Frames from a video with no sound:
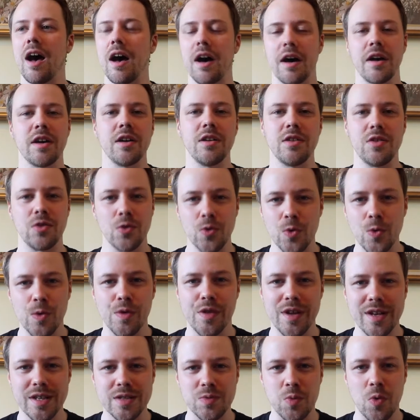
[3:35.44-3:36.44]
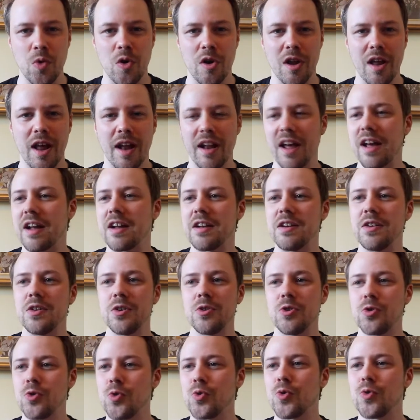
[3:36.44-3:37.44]
I adore this one, and I
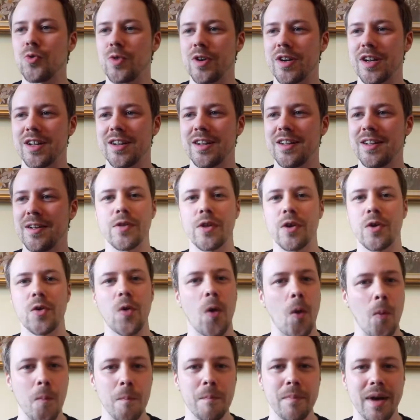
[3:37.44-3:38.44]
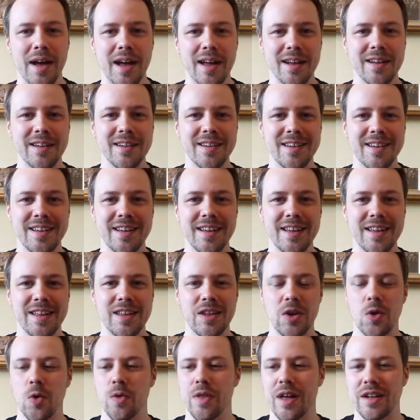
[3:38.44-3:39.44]
adore it for the combat.
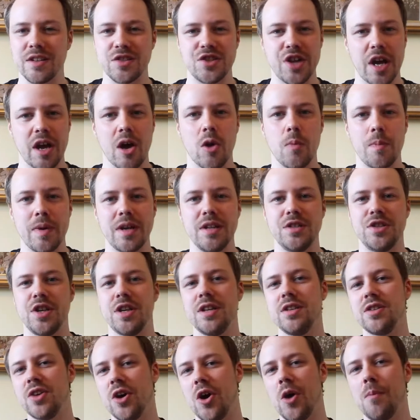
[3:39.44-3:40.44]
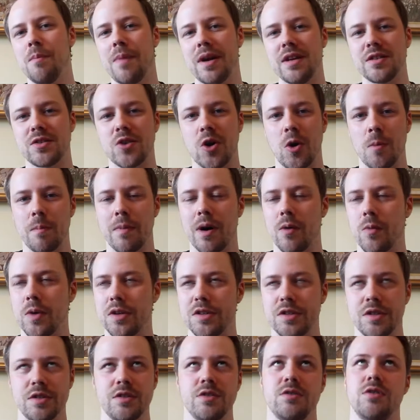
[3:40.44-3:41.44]
You got that JRPG turn-based combat,
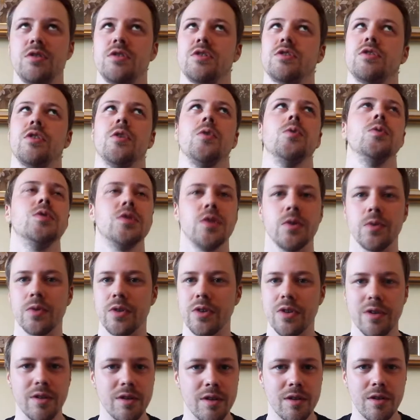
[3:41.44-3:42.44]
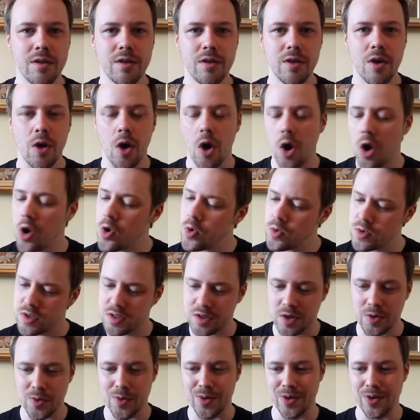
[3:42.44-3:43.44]
which is just oh so good. Oh
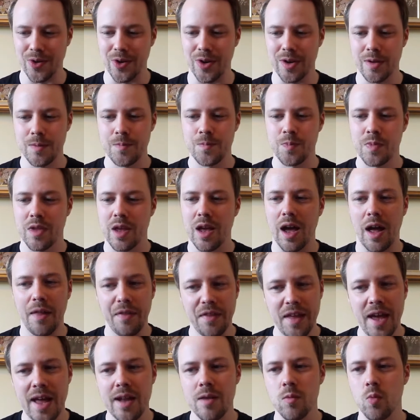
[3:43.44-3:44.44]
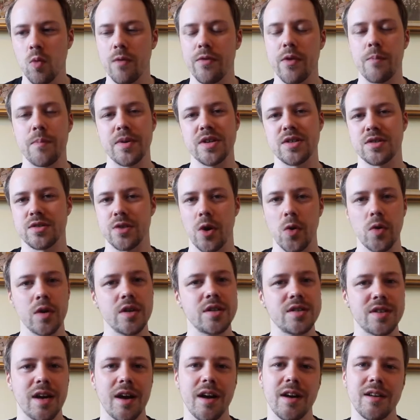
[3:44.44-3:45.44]
so good. And then with the
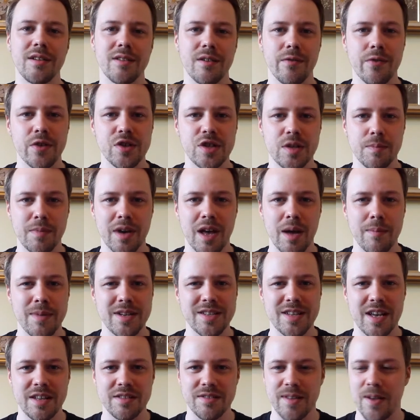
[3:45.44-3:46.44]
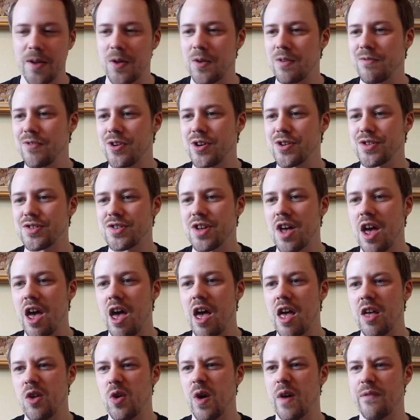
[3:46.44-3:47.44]
Persona side of the Shin Megami Tensei universe,
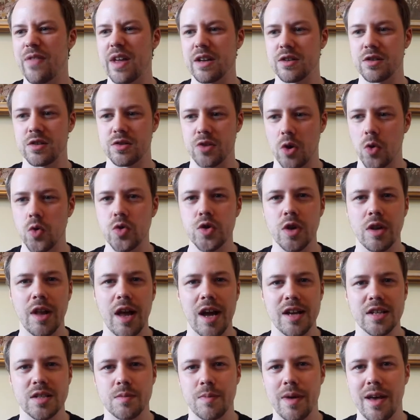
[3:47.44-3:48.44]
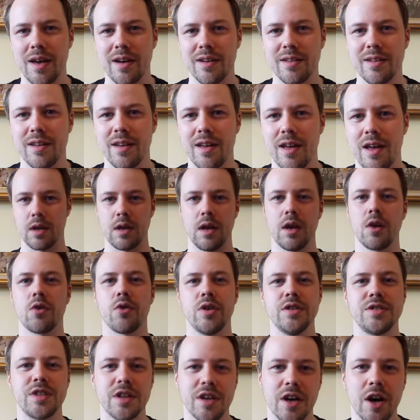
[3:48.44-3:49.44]
you have that social aspect.
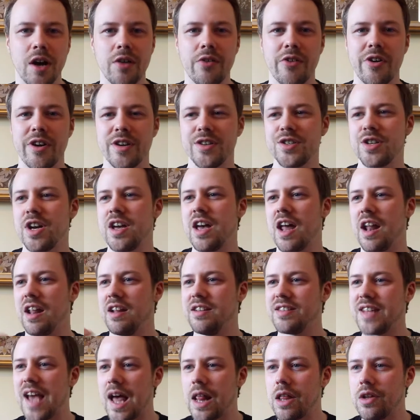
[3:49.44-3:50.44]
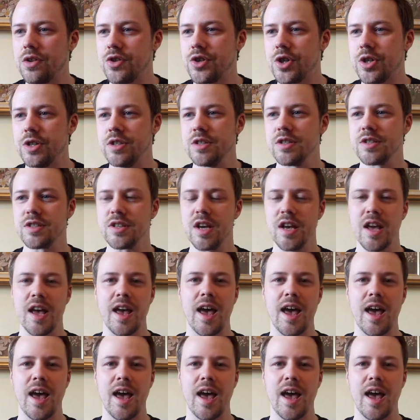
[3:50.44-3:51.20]
Increase your courage and intelligence,